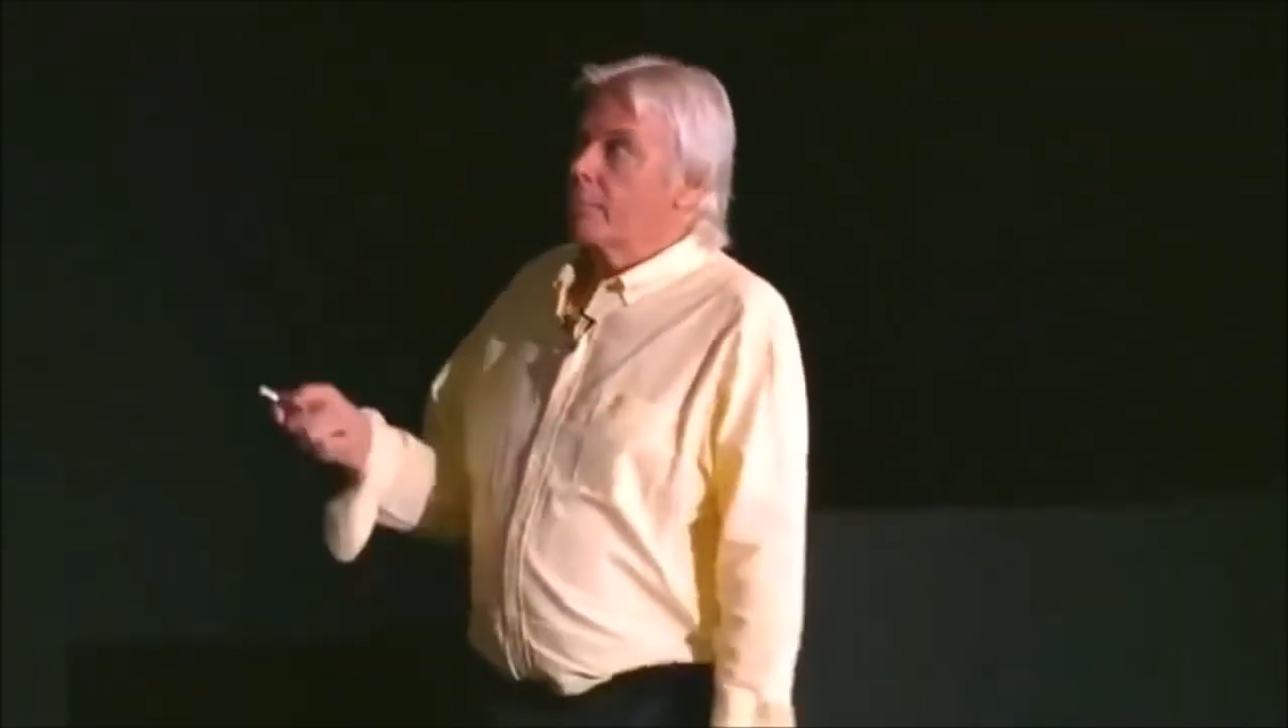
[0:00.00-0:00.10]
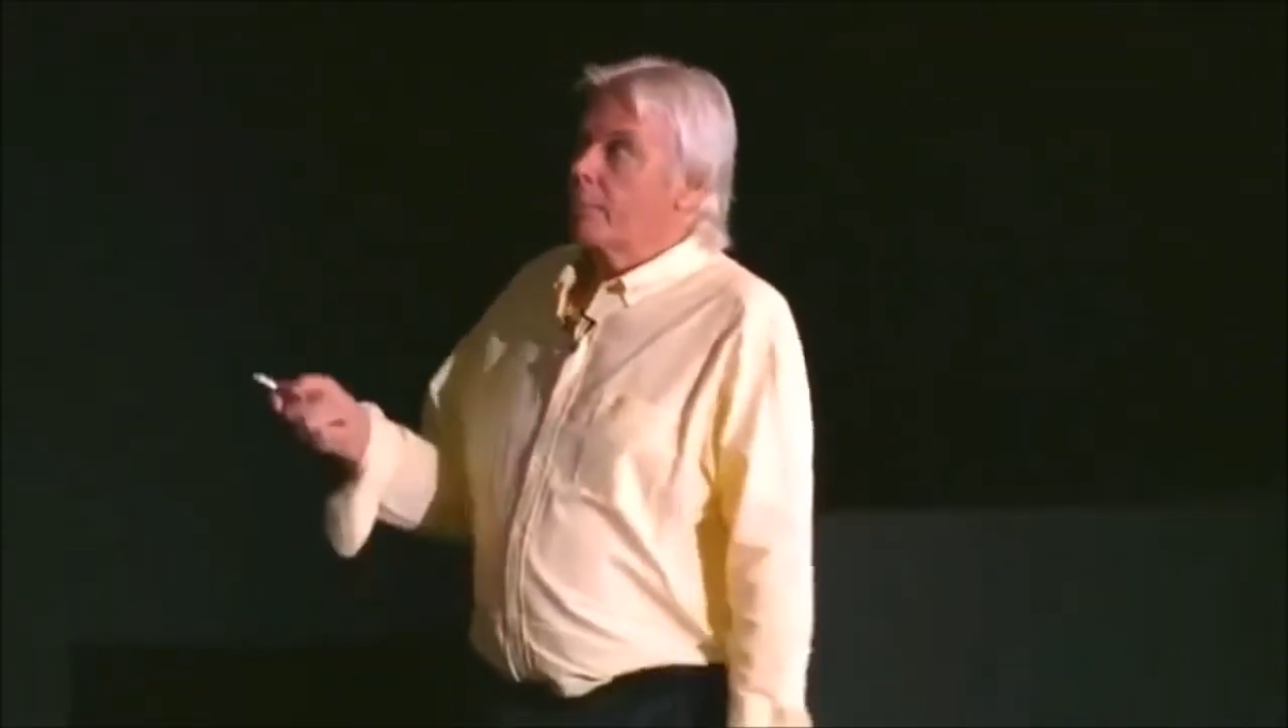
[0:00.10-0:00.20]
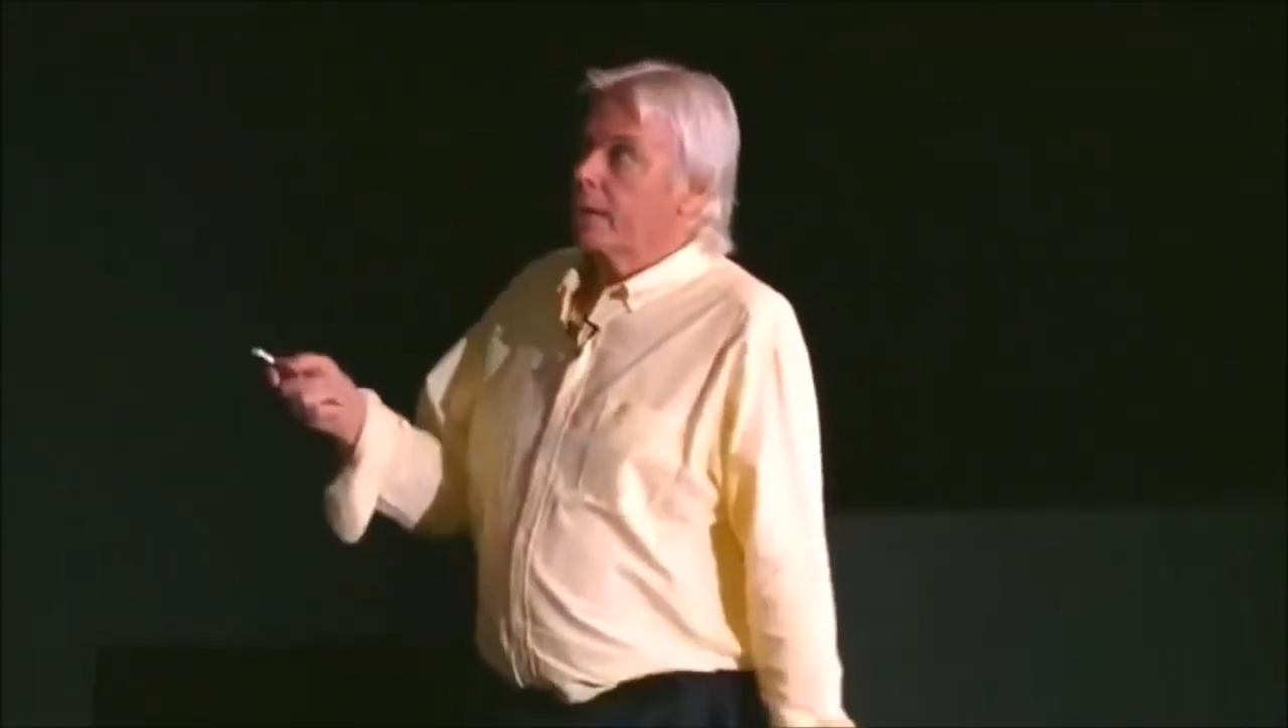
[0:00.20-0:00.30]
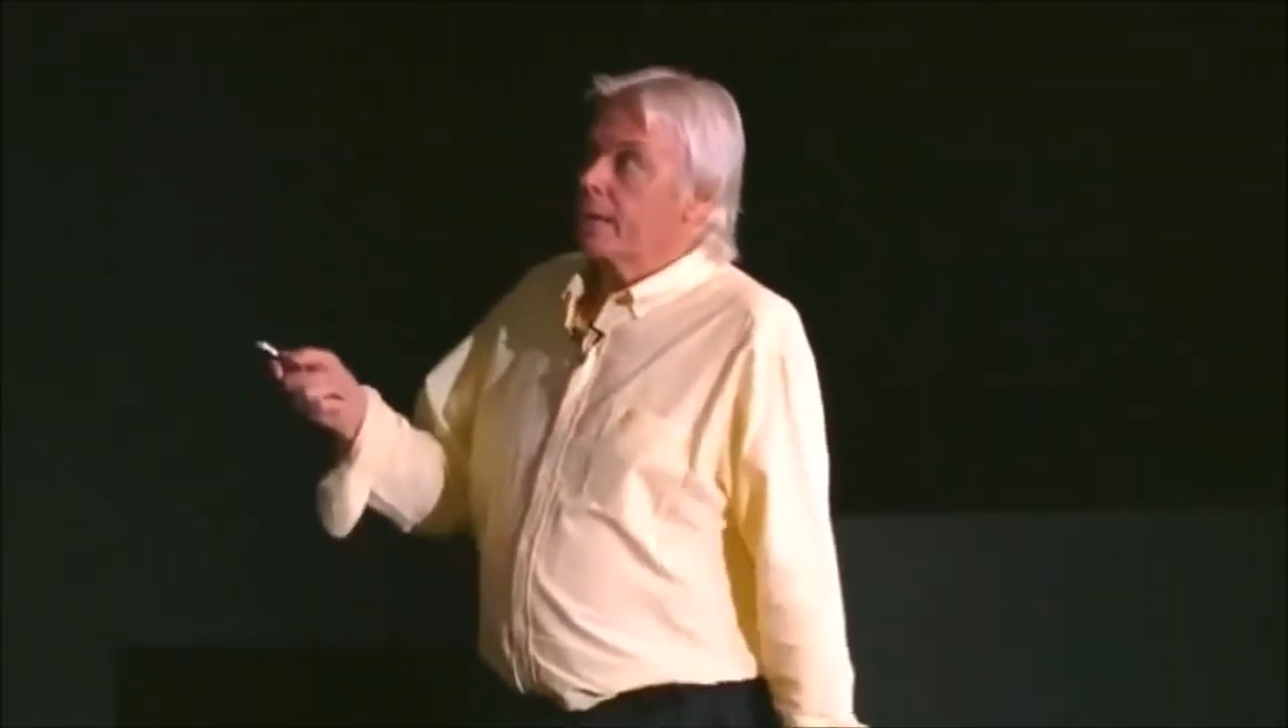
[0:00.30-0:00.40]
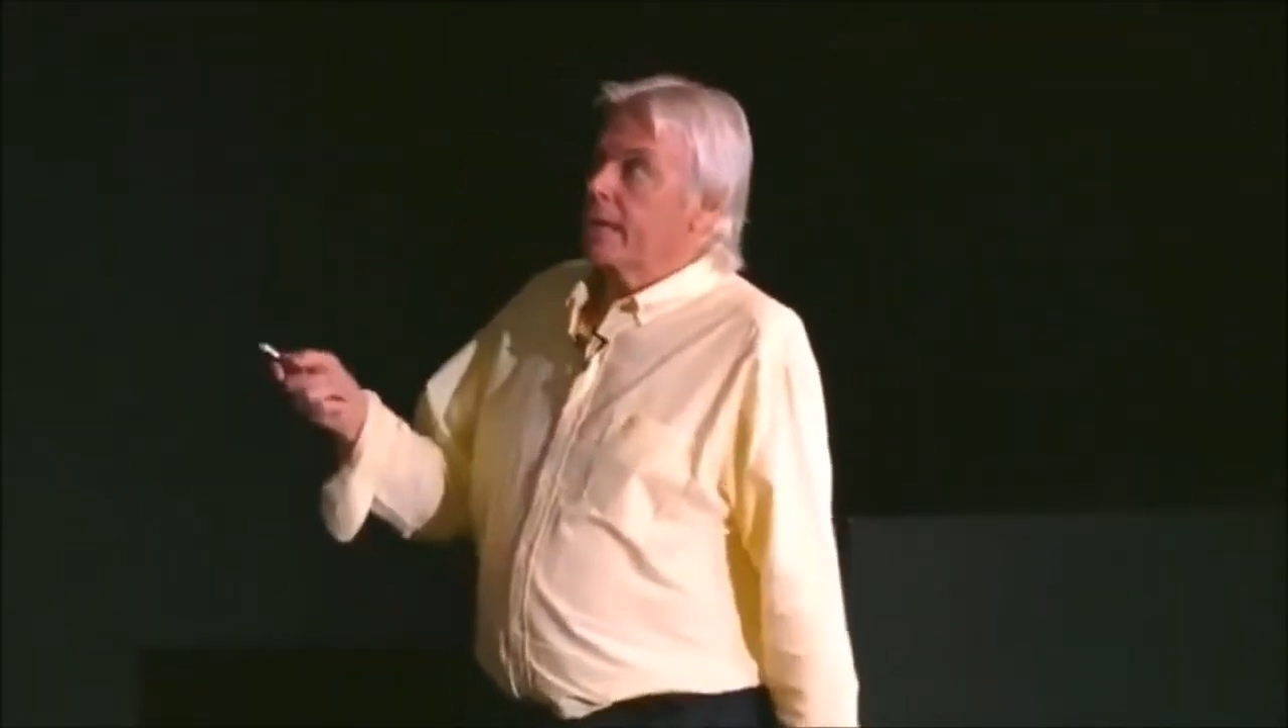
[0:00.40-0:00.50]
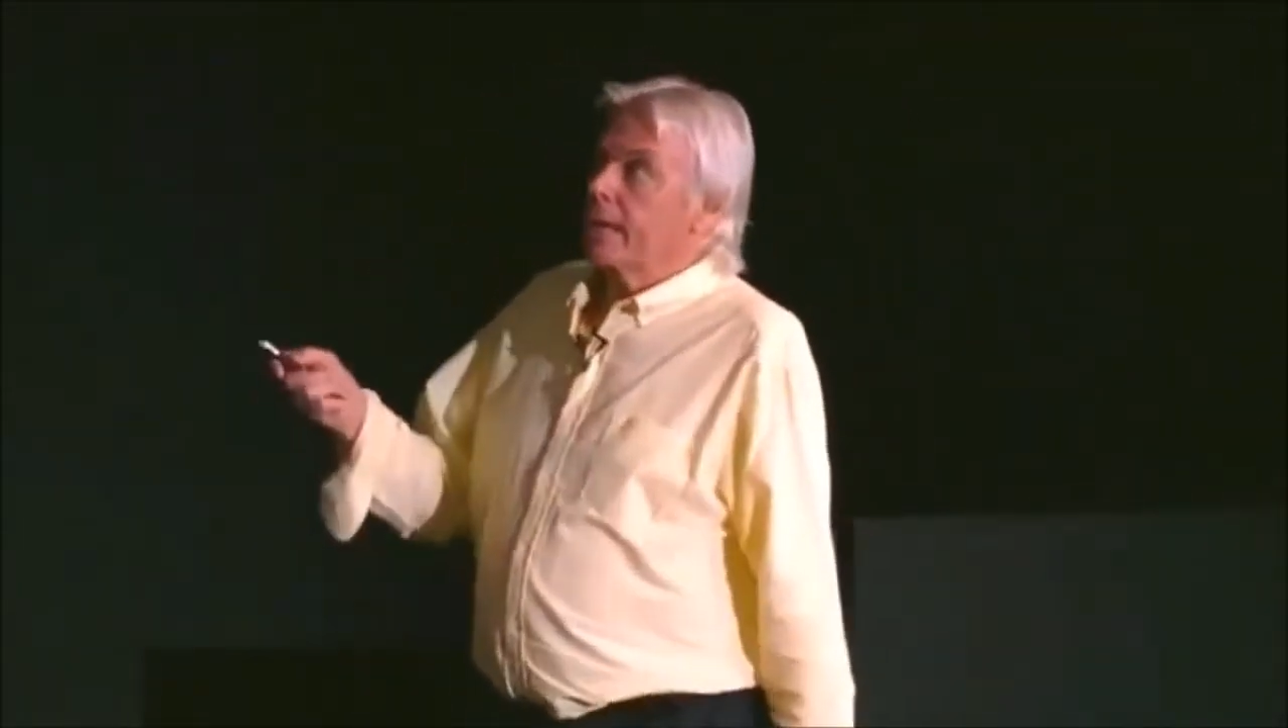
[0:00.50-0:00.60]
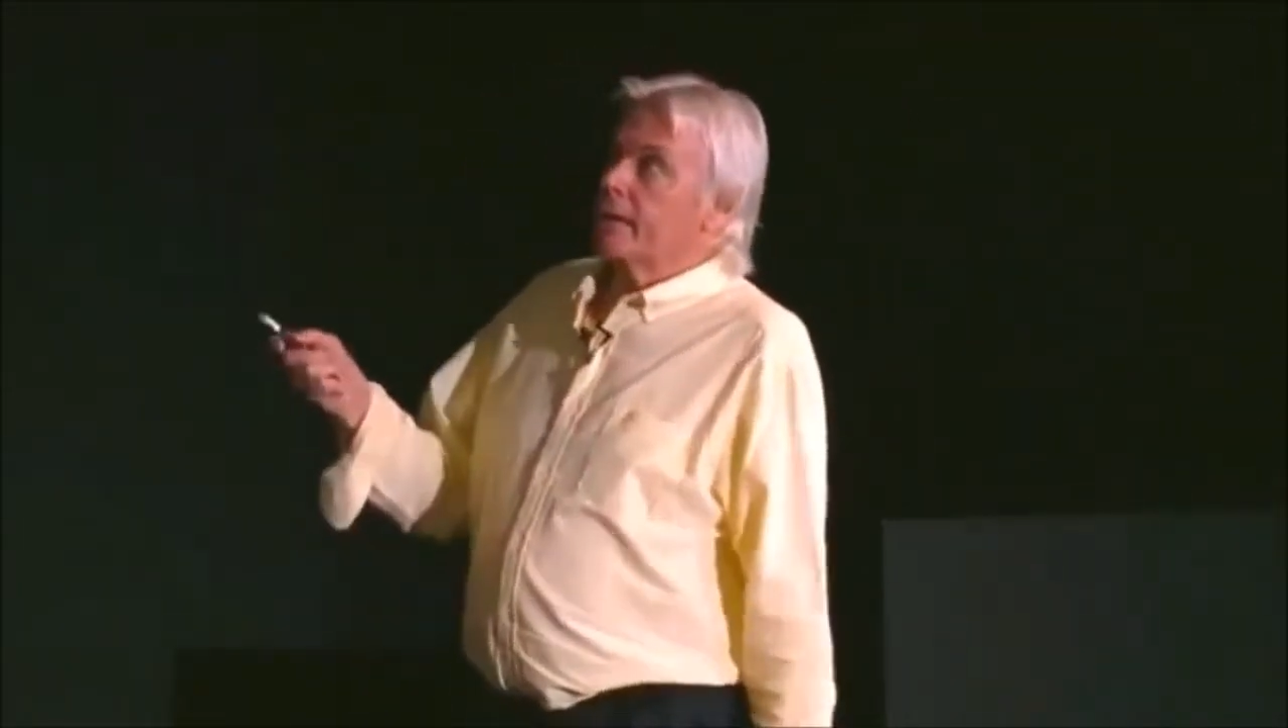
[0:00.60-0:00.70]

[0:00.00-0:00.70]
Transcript: But he